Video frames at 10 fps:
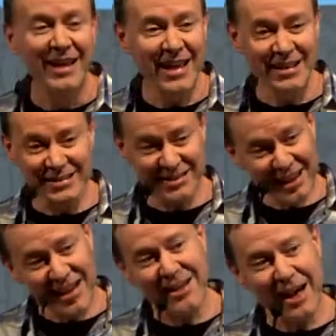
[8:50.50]
and is
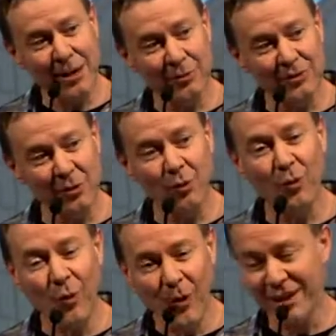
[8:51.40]
then able to
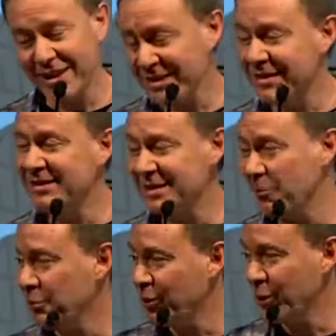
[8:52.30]
walk into the
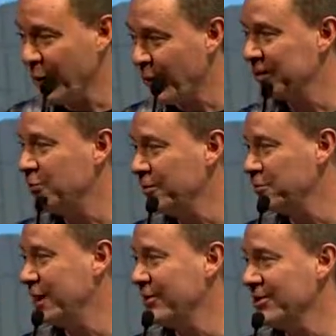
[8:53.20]
temple courts with
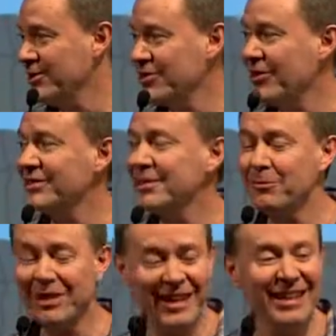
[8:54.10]
Peter and John,
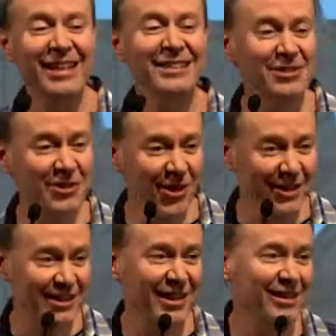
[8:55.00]
something he has
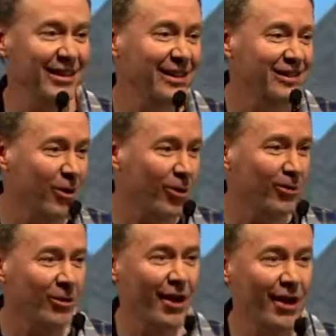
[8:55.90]
not done in his whole
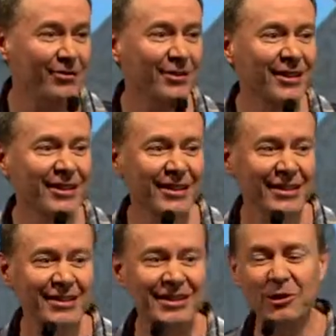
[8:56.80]
life.
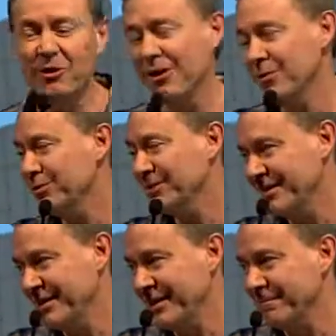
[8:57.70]
Incredible
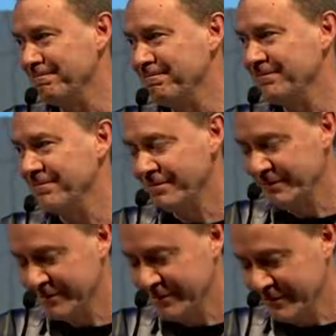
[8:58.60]
scene.
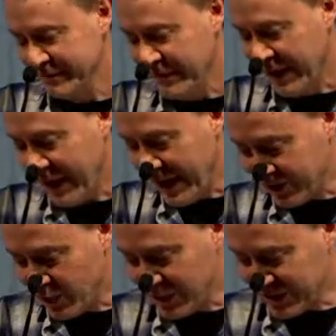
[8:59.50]
And
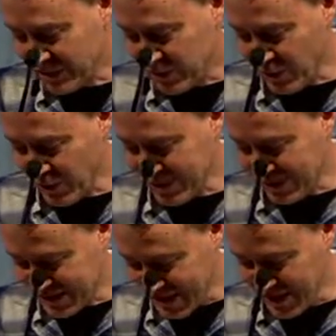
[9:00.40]
of course, it draws
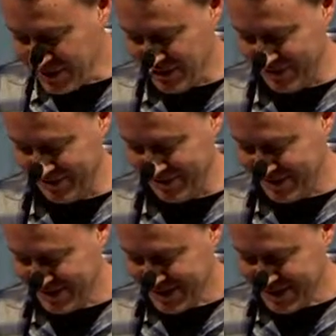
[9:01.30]
attention.
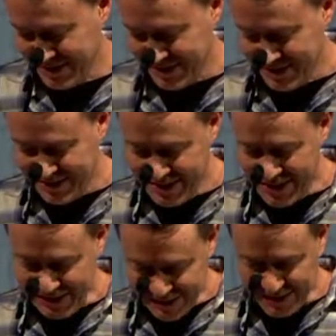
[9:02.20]

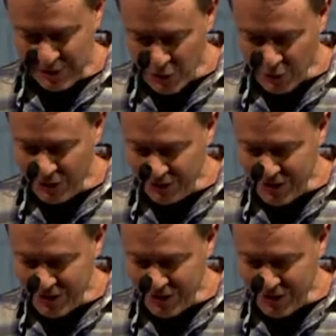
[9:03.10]
He's so well